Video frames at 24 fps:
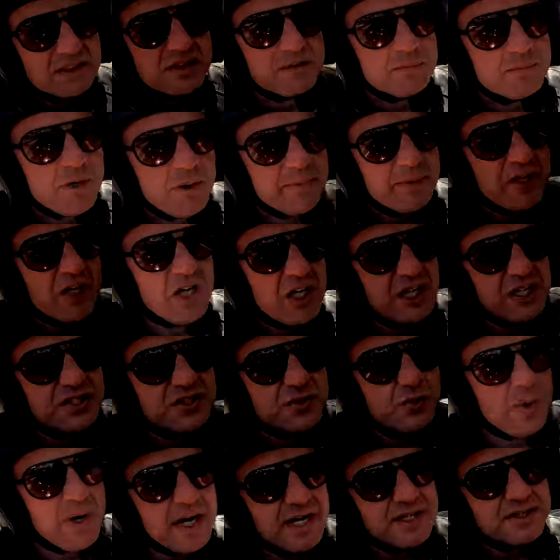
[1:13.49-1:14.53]
probably early
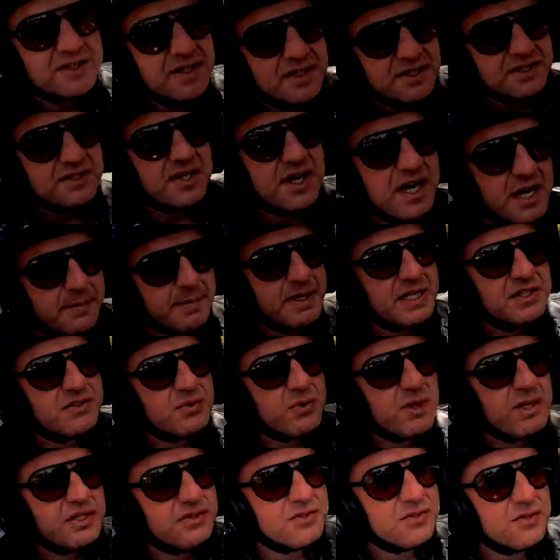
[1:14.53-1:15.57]
20s, I'd say, about
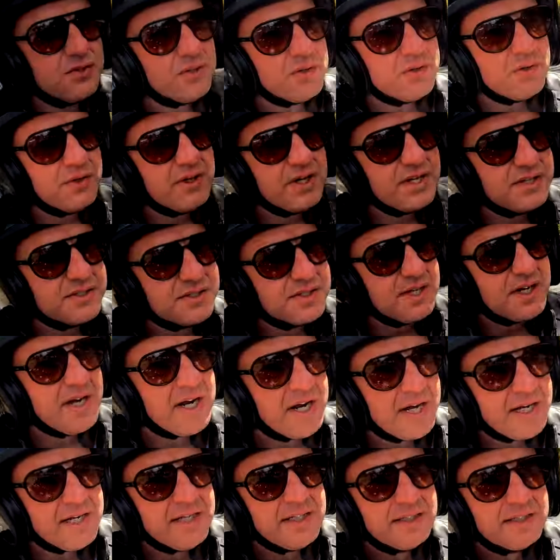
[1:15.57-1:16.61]
22 degrees
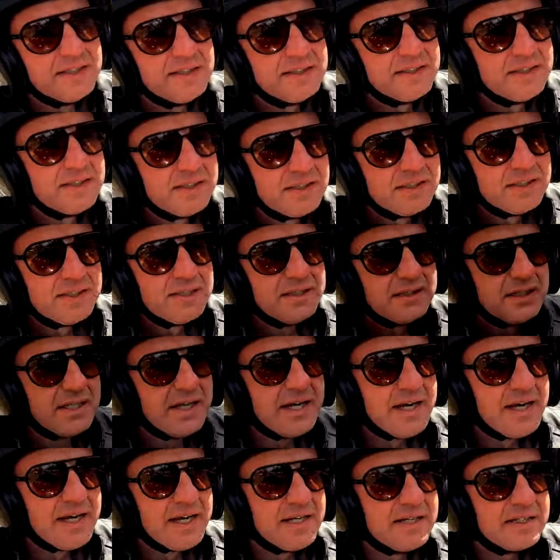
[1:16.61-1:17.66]
today.
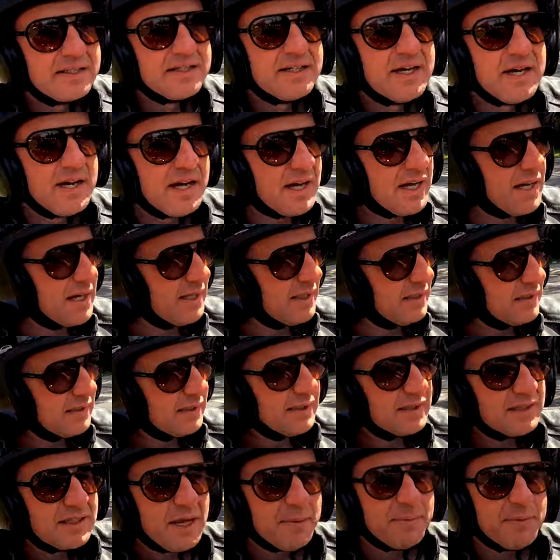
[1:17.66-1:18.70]
And
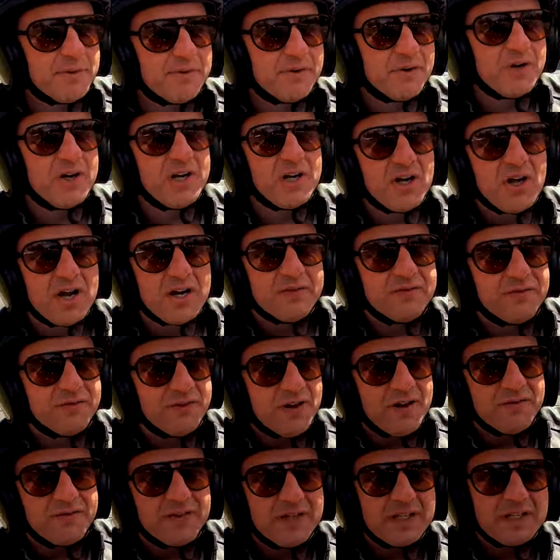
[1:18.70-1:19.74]
a couple of very light,
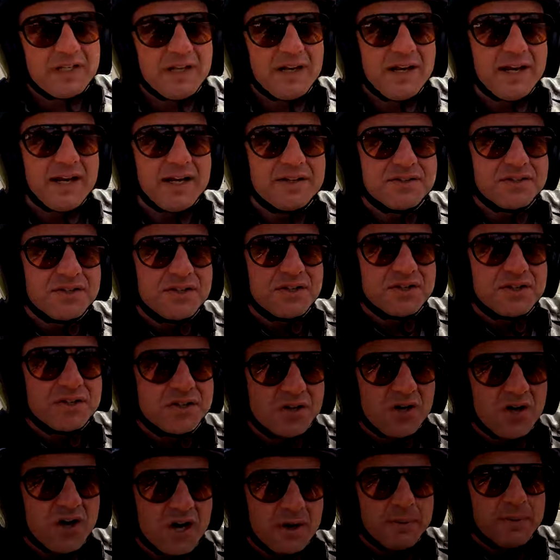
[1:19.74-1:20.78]
fluffy clouds in the
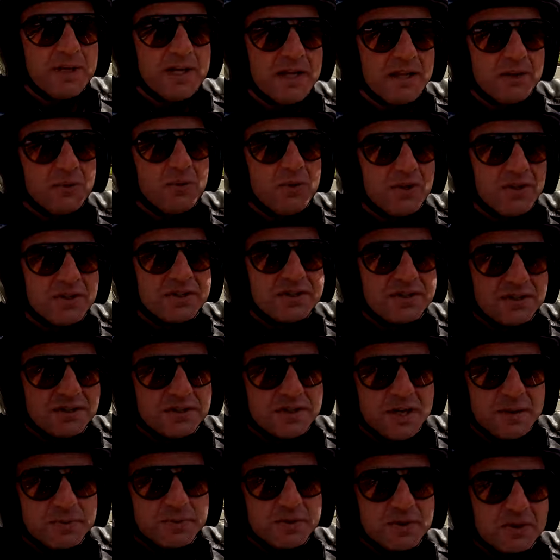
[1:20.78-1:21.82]
sky, but otherwise
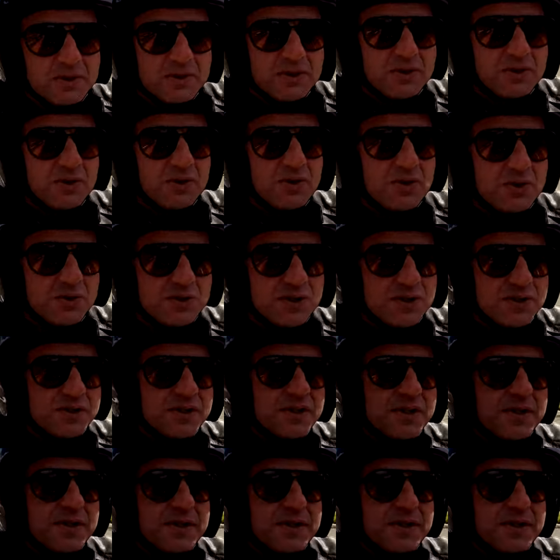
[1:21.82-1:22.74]
it's absolutely gorgeous.